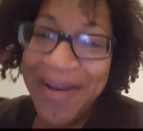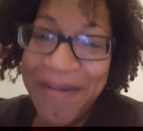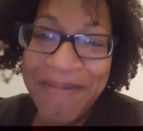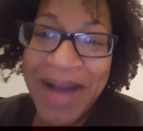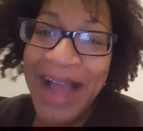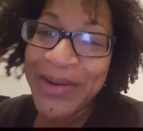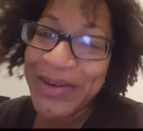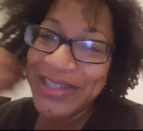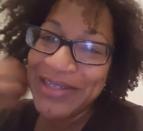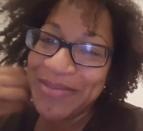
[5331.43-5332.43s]
Bye,
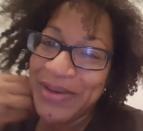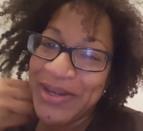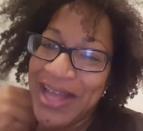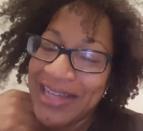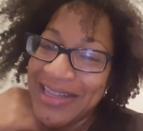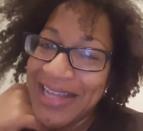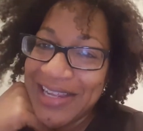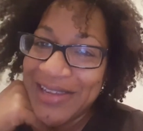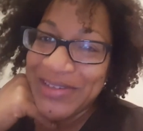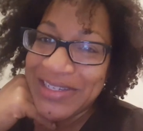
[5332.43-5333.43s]
Orange Burlock.
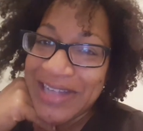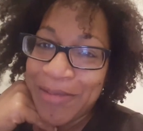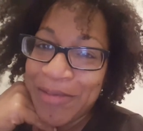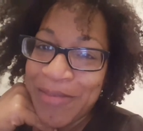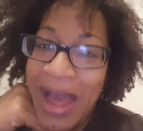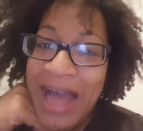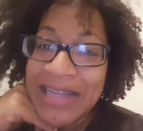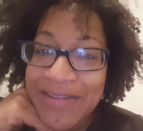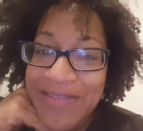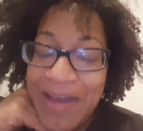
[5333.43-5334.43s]
Thank you for stopping by. I
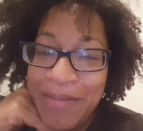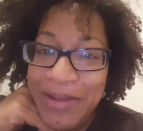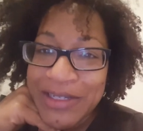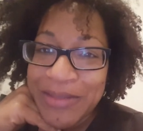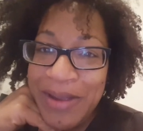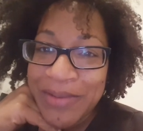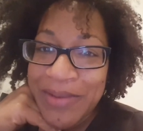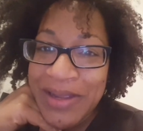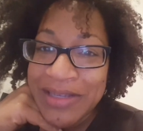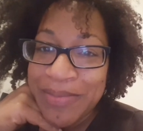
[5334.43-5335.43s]
love that picture, by the
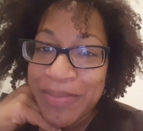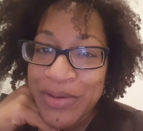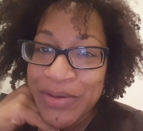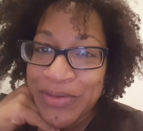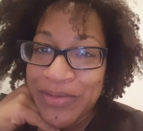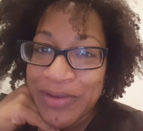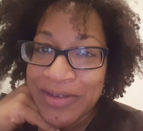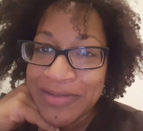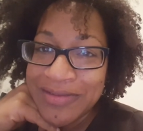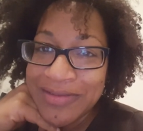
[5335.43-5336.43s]
way. It's beautiful.